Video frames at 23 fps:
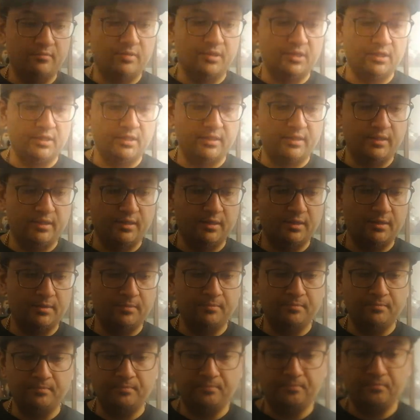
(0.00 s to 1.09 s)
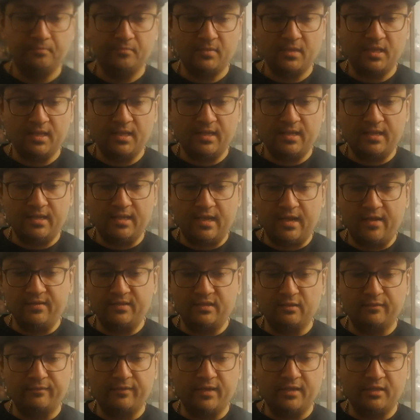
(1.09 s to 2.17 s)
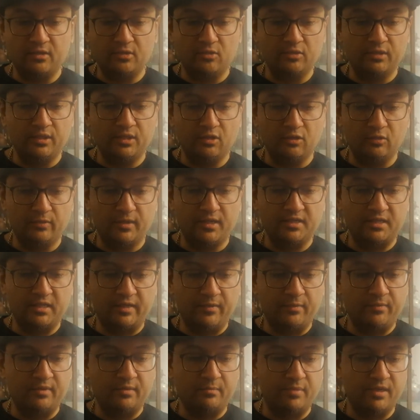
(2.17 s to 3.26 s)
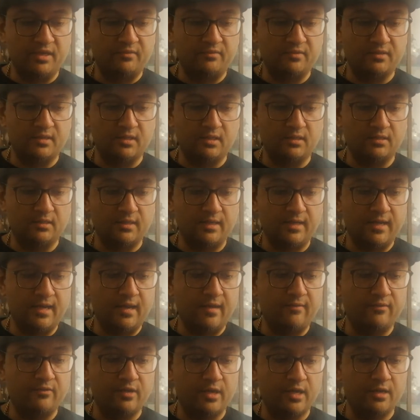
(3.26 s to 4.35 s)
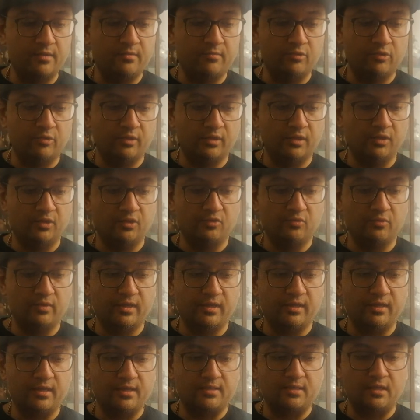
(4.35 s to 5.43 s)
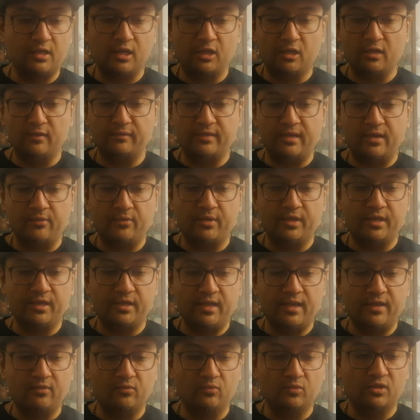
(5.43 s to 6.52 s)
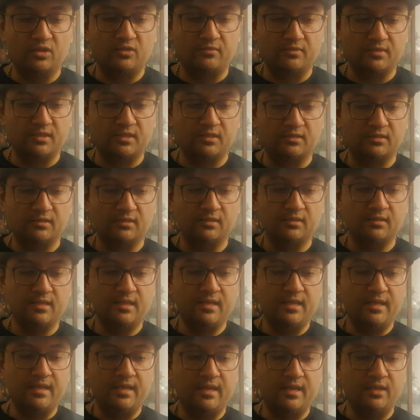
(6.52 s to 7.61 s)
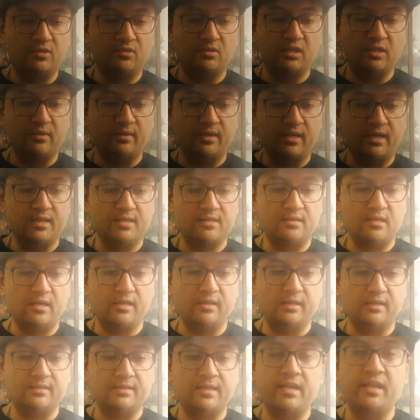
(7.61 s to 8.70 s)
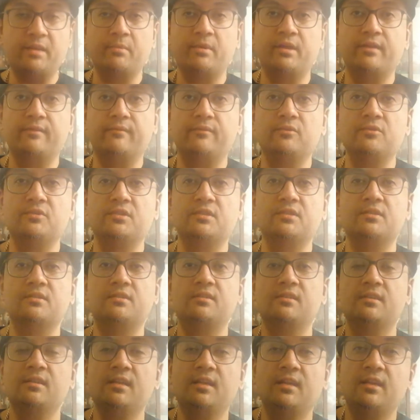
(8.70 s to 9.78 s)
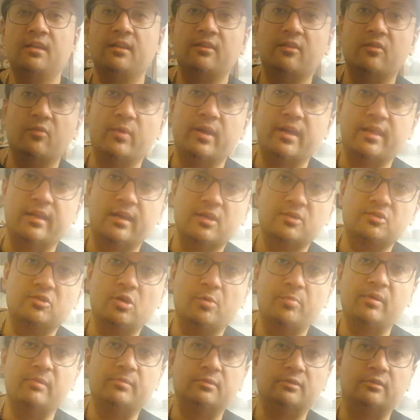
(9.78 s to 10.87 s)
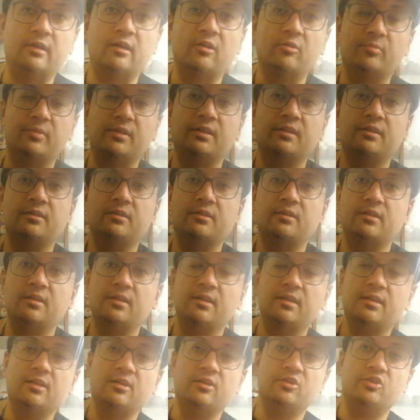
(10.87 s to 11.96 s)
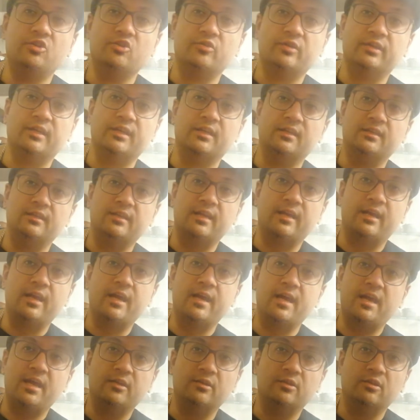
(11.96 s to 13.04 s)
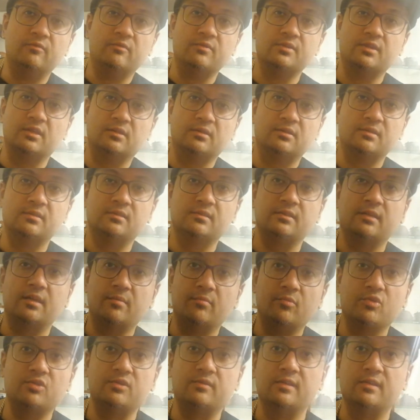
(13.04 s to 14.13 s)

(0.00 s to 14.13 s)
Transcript: but I still find the old ways to give me the best results, and I have tried brewing the new way. I started off that way and had worse results. And it's only when I started extending my infusions the way that I saw people around me doing it that I had good results. And most